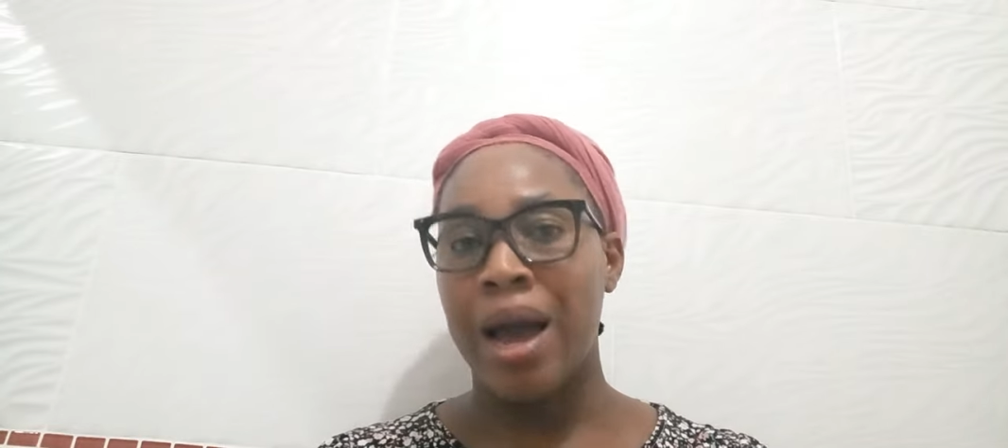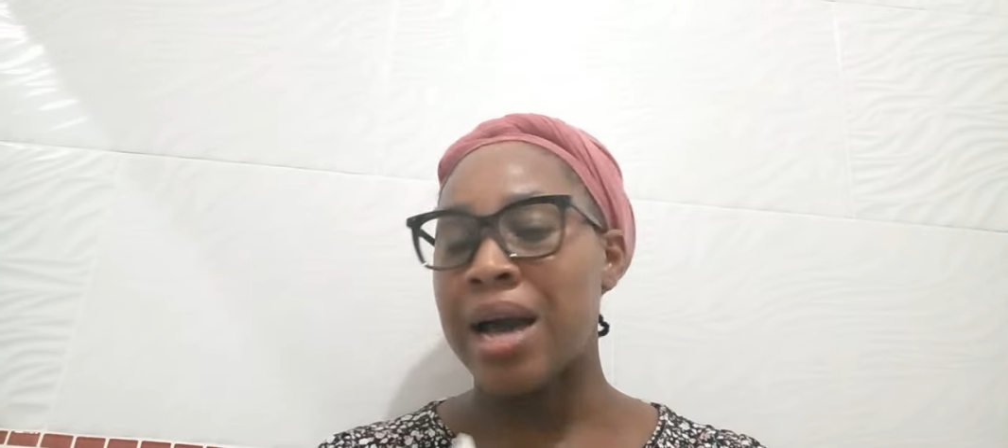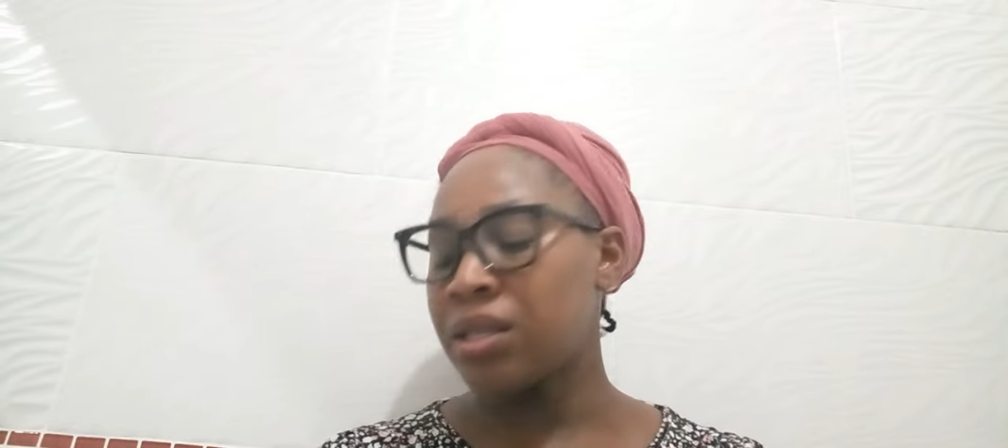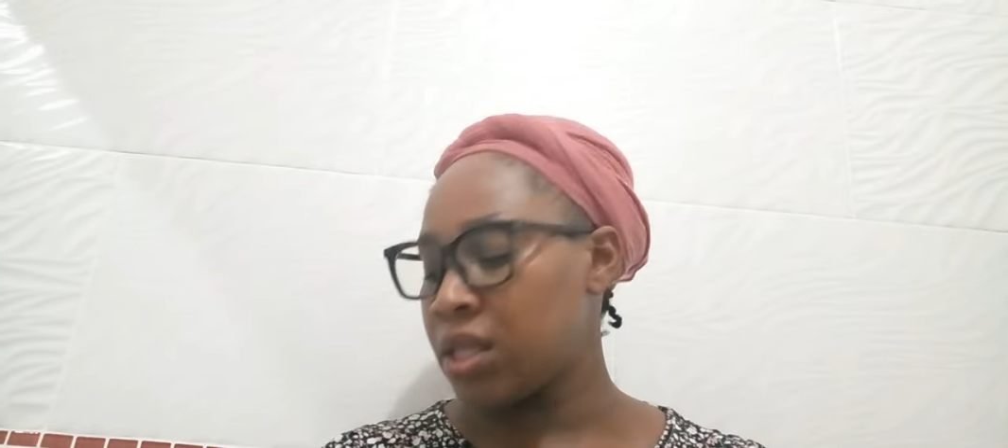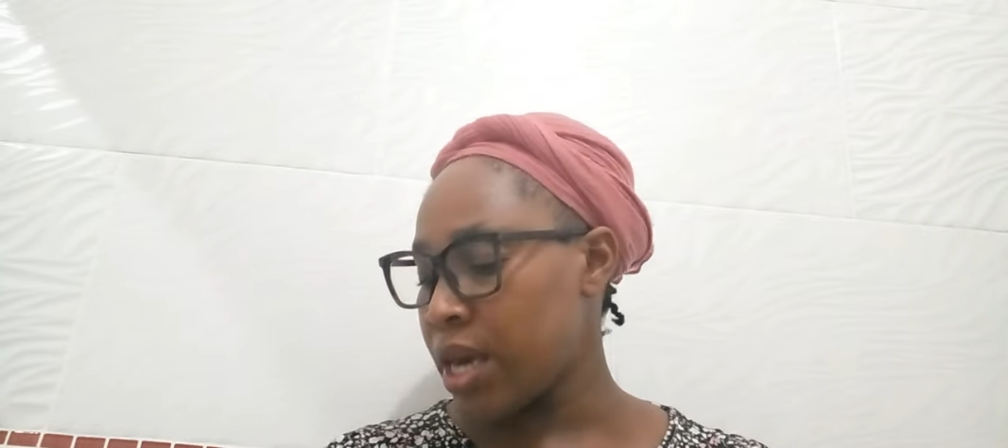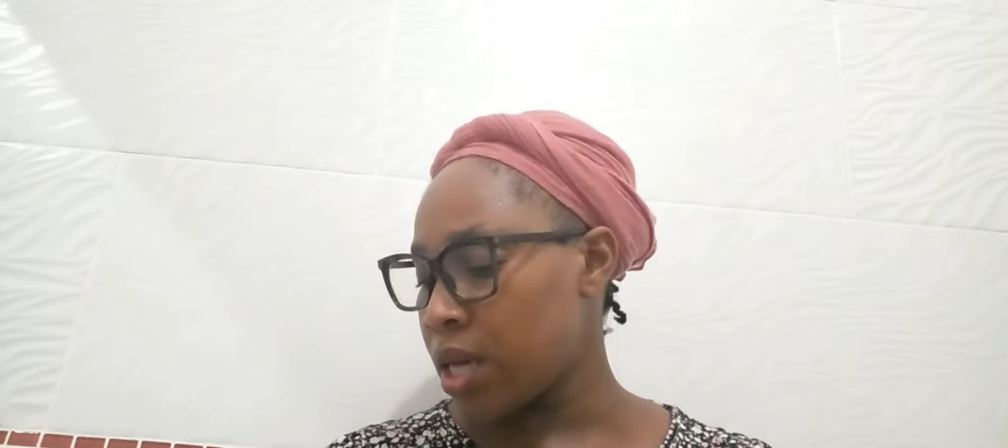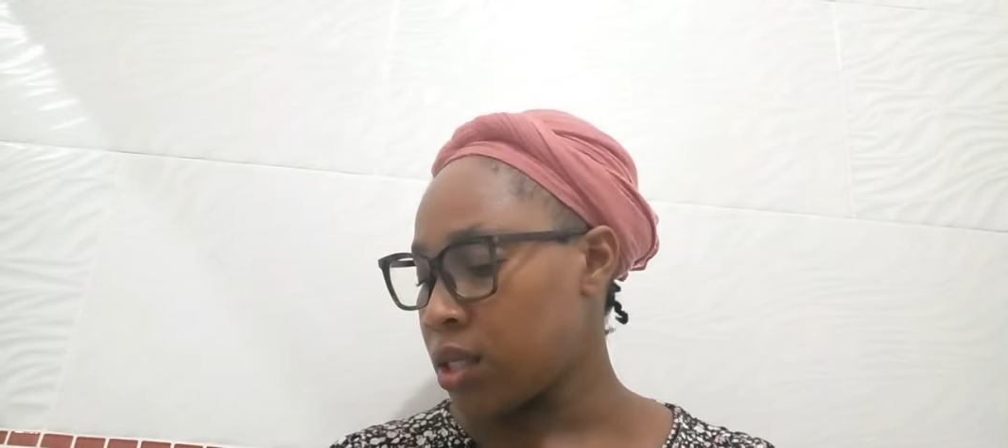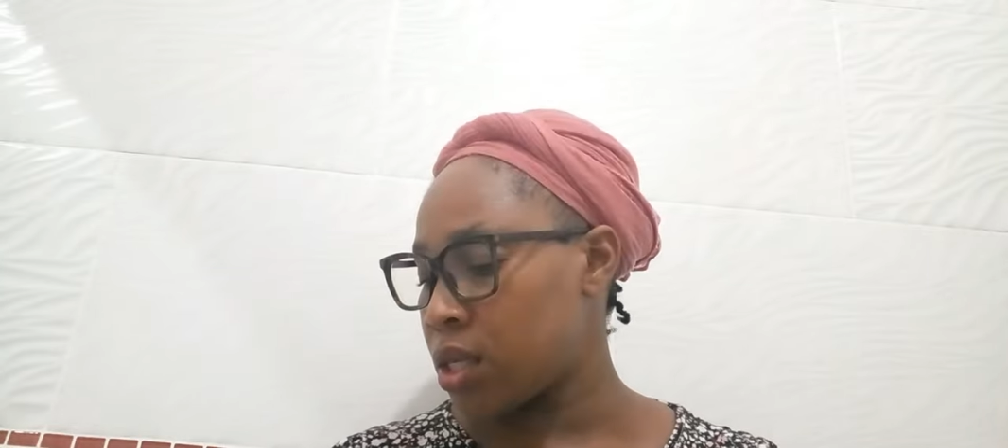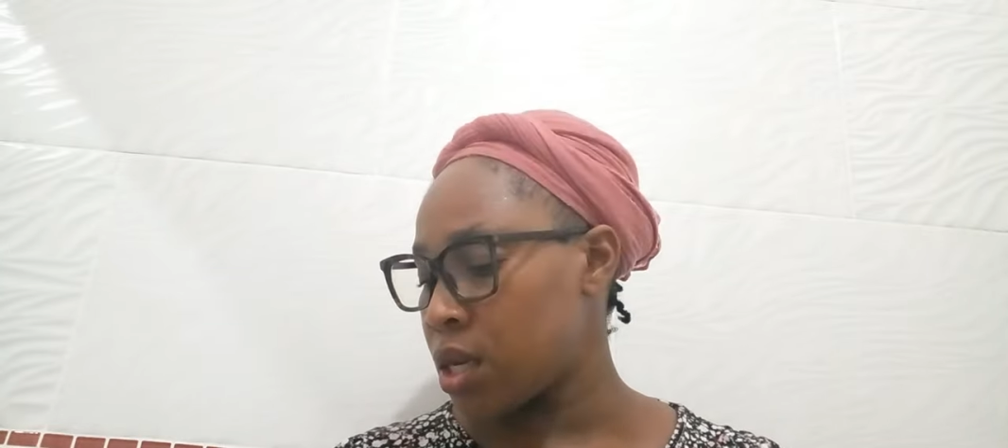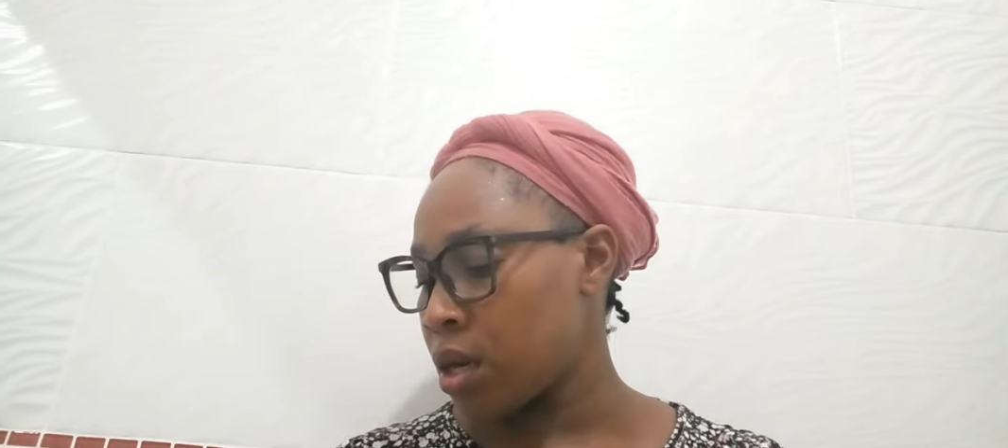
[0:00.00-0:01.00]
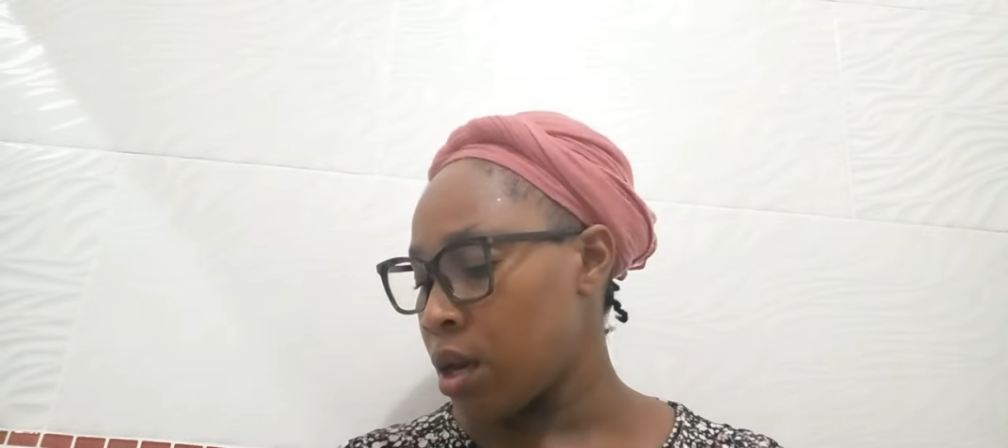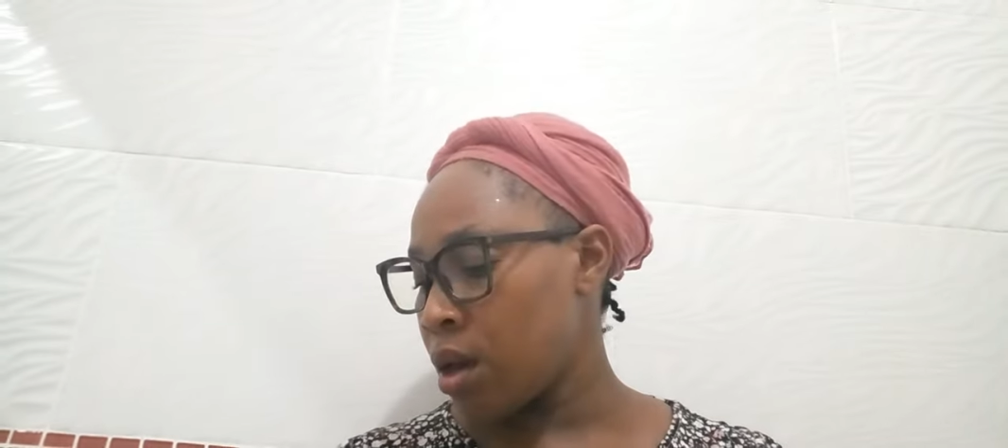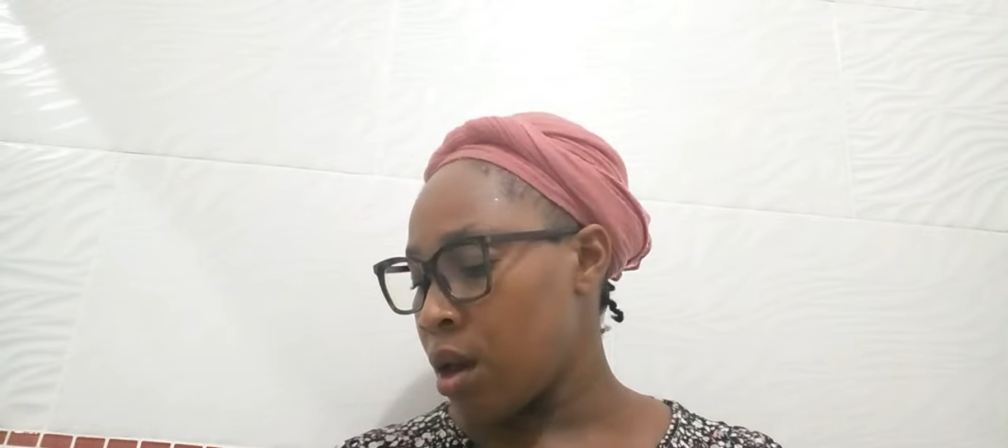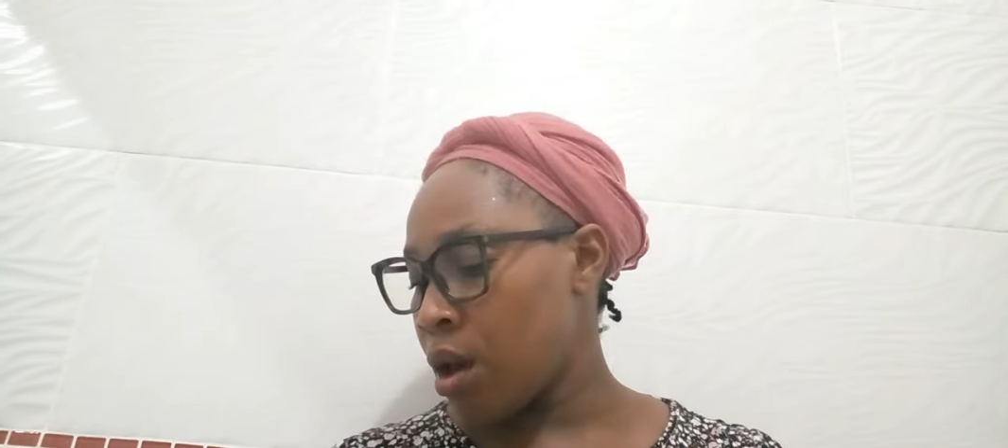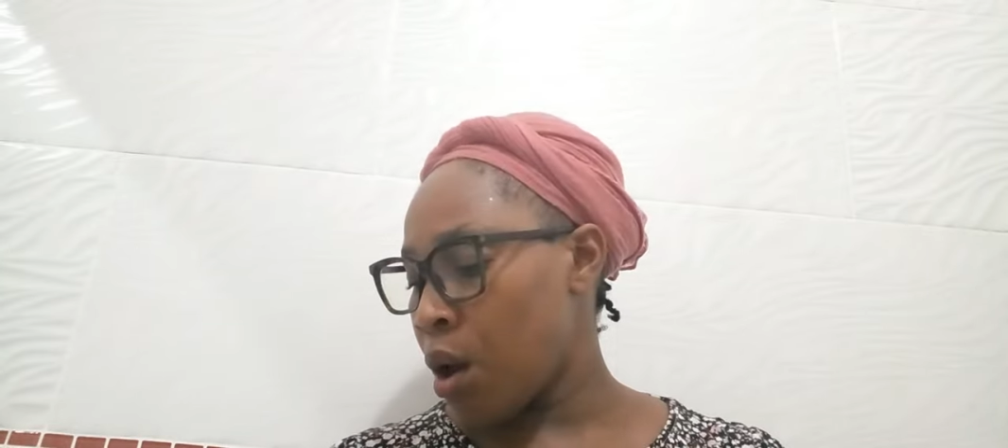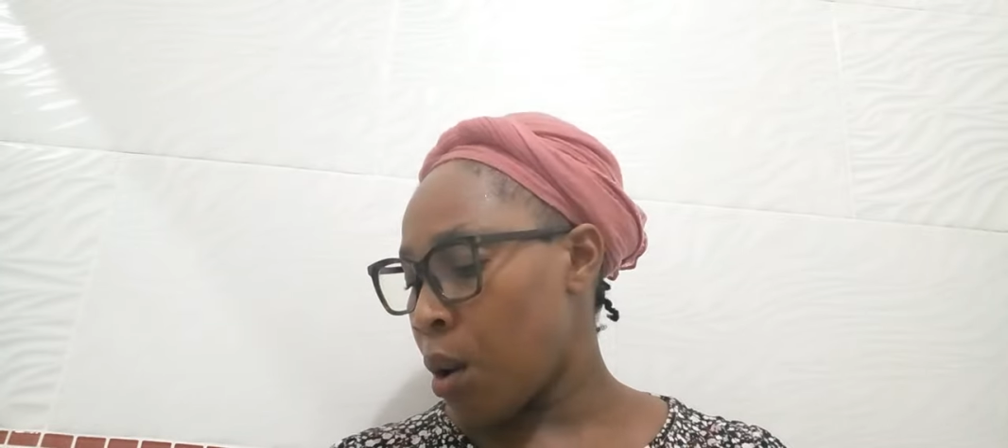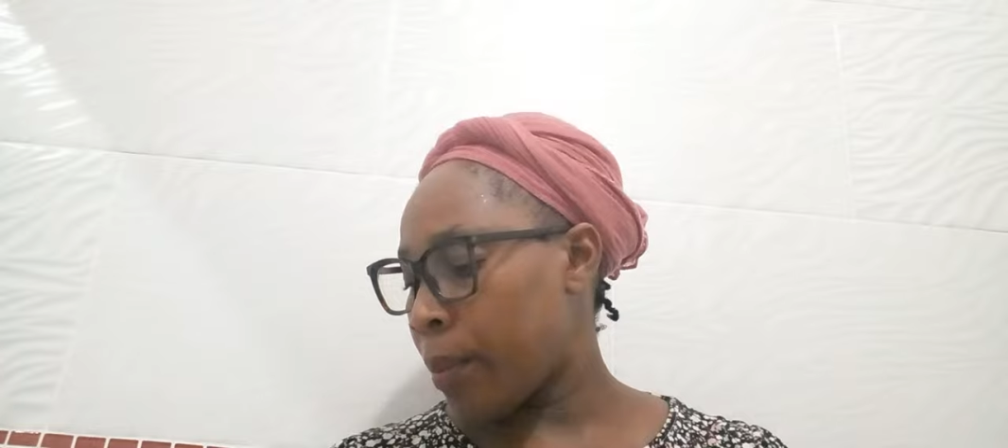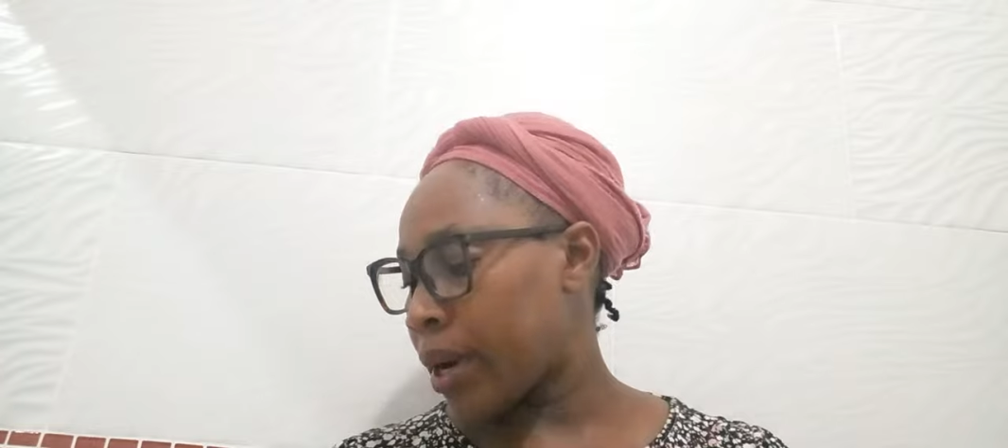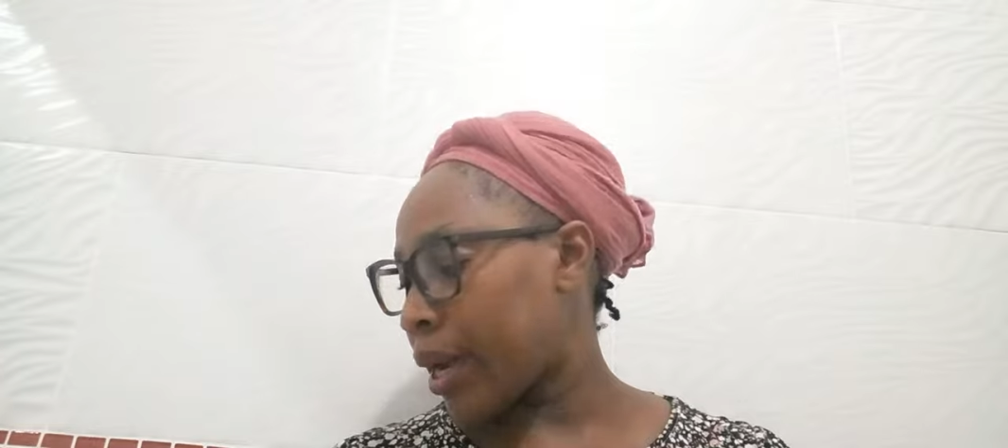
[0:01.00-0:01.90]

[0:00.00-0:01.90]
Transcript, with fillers: as yet, but